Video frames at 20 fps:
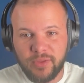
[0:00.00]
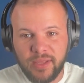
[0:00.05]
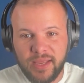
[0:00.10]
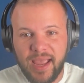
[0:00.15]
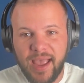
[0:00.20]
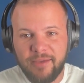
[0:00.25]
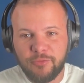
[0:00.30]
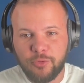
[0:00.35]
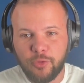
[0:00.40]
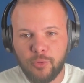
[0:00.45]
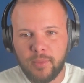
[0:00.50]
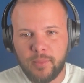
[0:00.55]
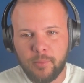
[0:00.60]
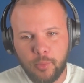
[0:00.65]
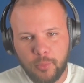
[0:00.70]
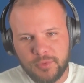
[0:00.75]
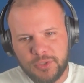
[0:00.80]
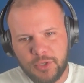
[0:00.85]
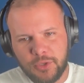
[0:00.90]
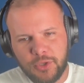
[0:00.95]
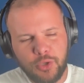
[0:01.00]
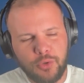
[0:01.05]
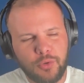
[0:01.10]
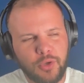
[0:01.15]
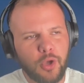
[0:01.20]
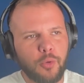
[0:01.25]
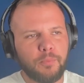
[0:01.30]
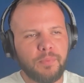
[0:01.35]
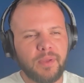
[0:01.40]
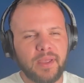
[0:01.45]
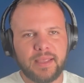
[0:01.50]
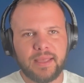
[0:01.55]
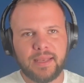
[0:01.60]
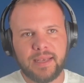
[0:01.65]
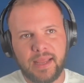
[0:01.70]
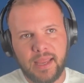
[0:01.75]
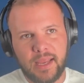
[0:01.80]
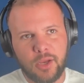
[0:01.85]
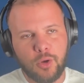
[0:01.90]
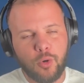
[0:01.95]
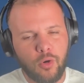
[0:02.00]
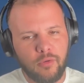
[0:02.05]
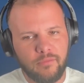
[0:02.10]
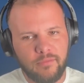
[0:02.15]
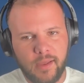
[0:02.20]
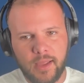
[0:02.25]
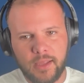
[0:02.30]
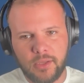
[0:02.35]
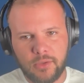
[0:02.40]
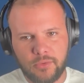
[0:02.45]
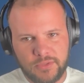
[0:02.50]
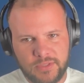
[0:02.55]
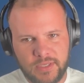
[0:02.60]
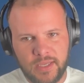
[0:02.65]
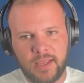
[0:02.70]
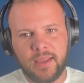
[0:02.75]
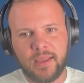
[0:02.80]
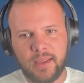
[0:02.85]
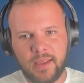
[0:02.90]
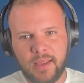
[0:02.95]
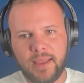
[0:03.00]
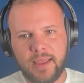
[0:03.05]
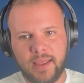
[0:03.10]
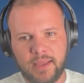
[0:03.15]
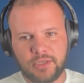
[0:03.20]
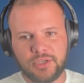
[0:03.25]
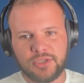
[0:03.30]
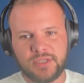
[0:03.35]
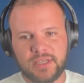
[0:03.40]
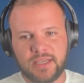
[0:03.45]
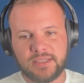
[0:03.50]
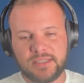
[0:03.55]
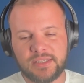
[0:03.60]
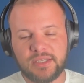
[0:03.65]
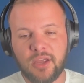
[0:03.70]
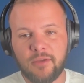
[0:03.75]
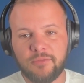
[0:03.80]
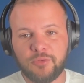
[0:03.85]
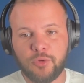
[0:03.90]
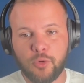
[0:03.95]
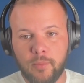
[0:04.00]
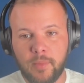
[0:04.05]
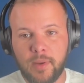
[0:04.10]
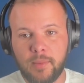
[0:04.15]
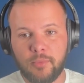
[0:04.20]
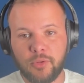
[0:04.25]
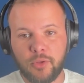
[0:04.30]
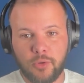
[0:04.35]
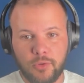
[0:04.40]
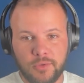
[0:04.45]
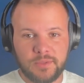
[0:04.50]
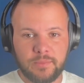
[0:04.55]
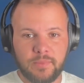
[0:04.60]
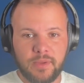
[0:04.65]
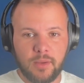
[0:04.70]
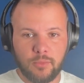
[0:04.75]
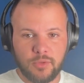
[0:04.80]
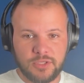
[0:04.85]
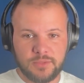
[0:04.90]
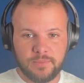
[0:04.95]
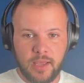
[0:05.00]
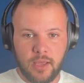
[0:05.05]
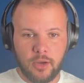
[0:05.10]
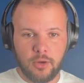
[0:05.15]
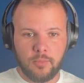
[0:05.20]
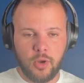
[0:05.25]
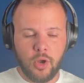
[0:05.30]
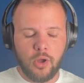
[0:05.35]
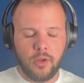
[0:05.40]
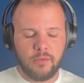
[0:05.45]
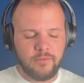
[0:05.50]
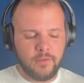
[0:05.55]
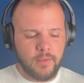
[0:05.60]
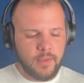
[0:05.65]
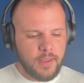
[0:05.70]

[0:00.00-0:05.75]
They have to remember them. So you go an eight core values. It just gets tough to remember those and be able to spout them off.